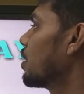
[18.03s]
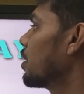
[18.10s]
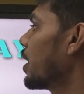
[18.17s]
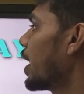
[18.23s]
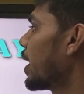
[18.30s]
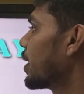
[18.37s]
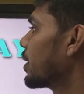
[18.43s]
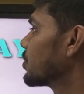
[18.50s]

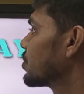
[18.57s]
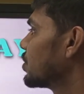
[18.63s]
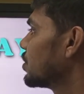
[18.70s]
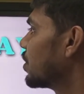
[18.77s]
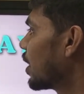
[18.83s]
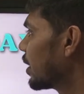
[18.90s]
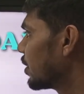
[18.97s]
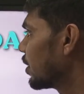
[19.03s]
and she
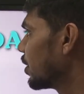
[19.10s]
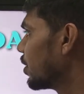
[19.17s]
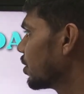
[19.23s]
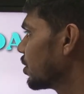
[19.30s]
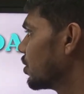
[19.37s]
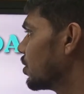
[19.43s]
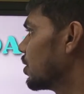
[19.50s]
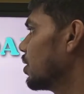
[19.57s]
died in
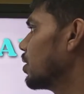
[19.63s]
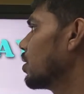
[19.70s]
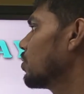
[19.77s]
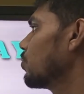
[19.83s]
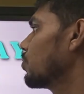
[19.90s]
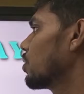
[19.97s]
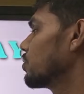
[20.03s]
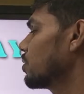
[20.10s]
the year
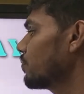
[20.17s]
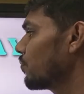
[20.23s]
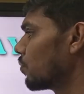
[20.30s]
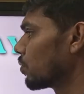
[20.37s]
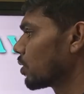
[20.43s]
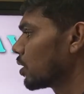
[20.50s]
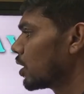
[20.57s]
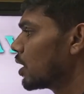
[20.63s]

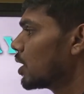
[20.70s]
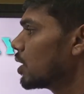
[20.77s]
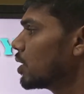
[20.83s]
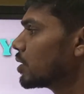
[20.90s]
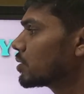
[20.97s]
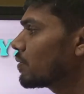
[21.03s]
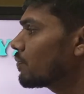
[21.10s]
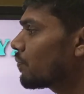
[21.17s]
2004.
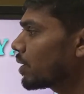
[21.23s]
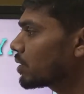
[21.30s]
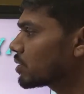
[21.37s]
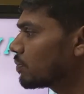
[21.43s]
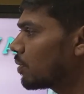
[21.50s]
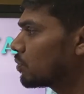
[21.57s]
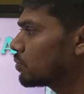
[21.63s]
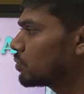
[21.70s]
Some facts
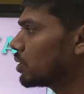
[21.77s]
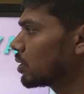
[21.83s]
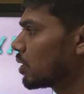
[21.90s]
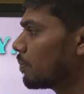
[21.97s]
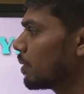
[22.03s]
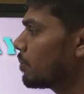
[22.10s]
about Kamala